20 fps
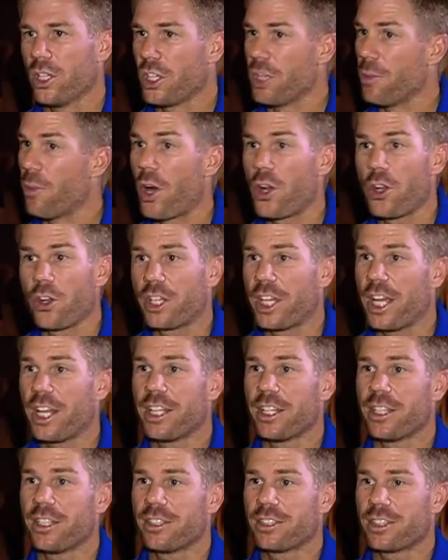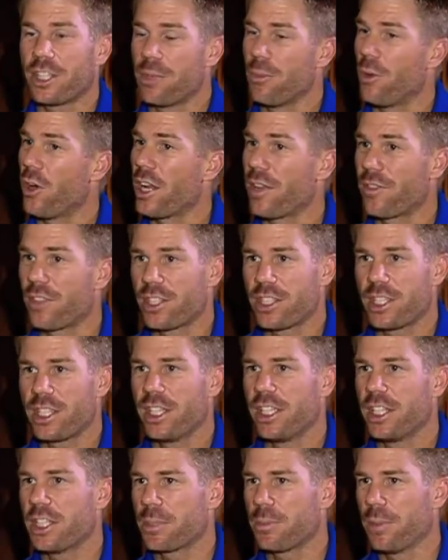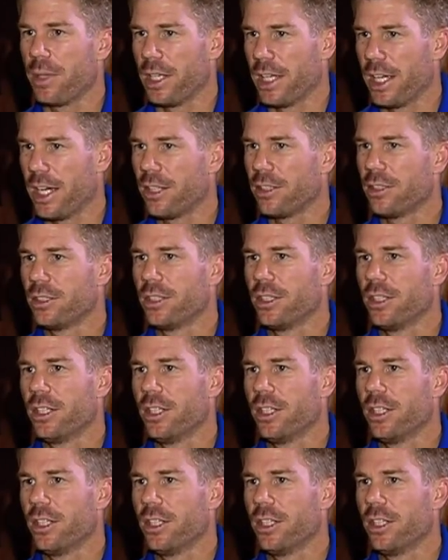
You might not get it, so you might have to see his spell out.